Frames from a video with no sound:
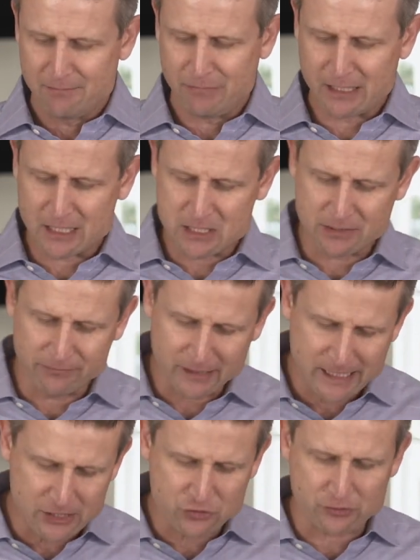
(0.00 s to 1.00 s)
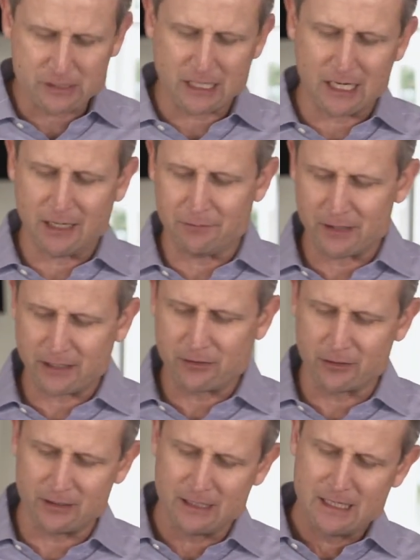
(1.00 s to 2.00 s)
Because of leisure time, they
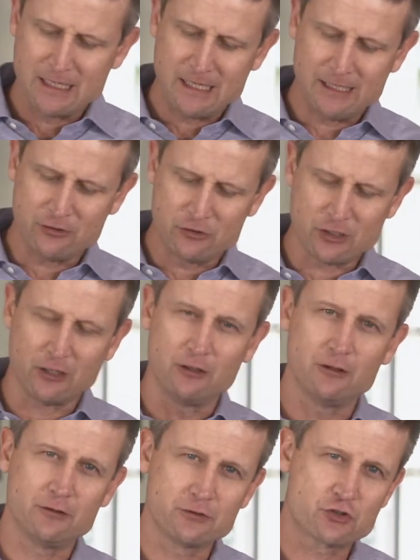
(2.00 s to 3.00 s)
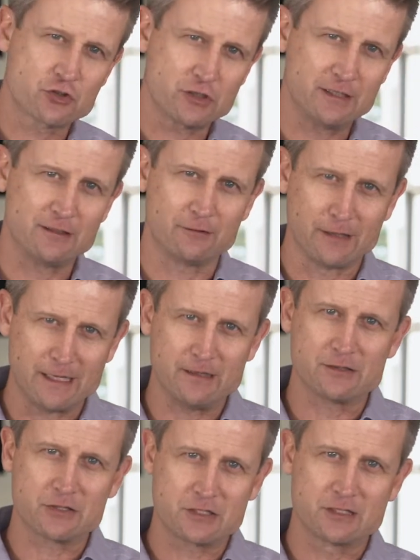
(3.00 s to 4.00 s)
could indulge in the
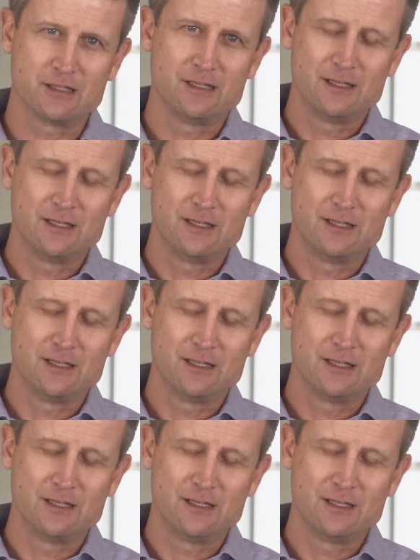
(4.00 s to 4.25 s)
latest